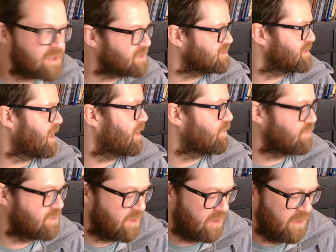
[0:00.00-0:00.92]
I
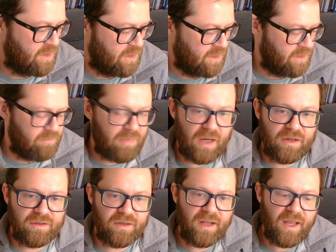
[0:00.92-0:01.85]
sound
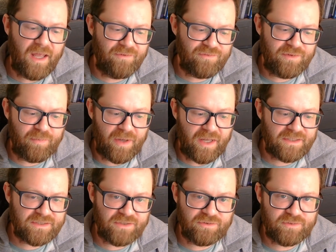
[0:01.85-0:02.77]
better than I have in the
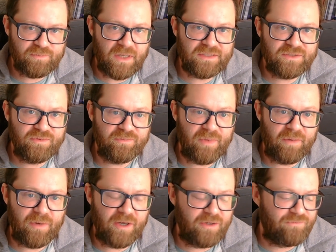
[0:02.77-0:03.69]
past. I was messing with my
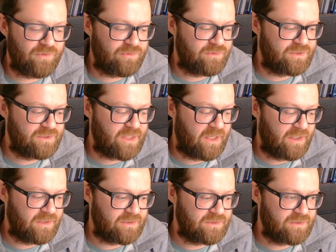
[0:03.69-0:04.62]
microphone
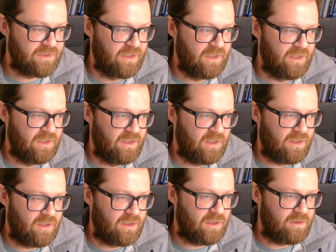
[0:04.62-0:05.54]
settings.
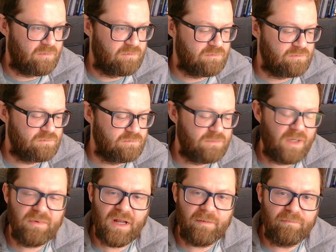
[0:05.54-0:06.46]

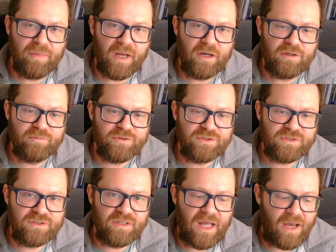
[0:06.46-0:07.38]
Maybe not better, but
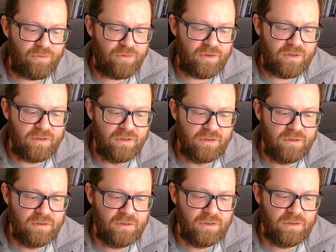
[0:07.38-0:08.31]
just louder.
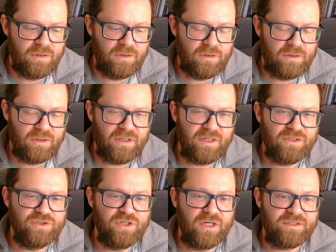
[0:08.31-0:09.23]
I
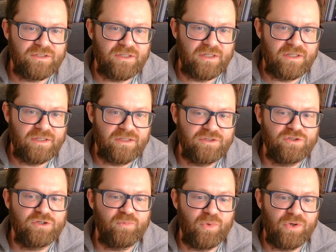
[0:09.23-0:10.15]
adjusted it. It
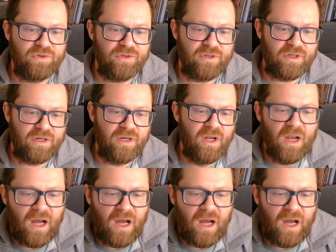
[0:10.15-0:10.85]
should be clearer.